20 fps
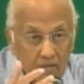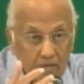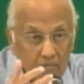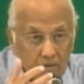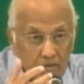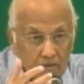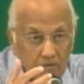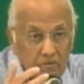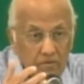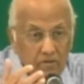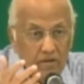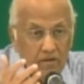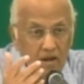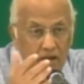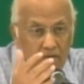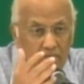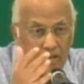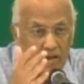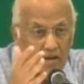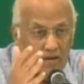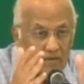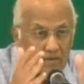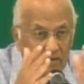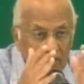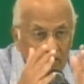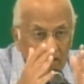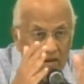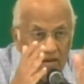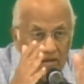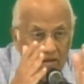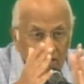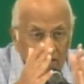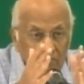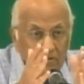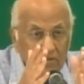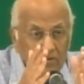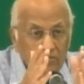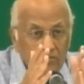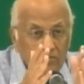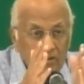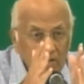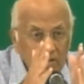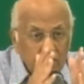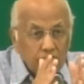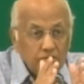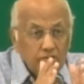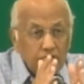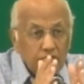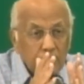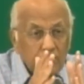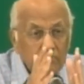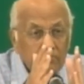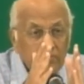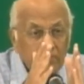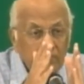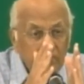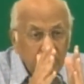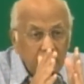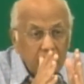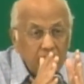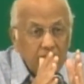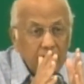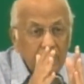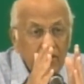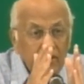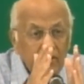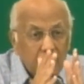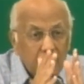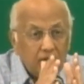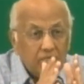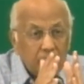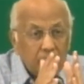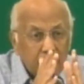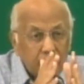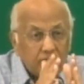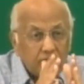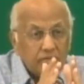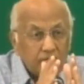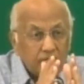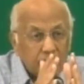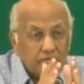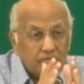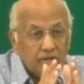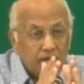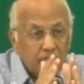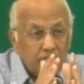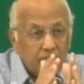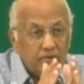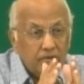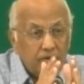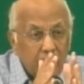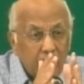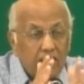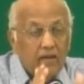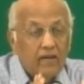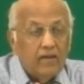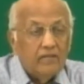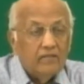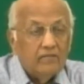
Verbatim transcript: but you didn't have that intimate relationship of living in my presence every day.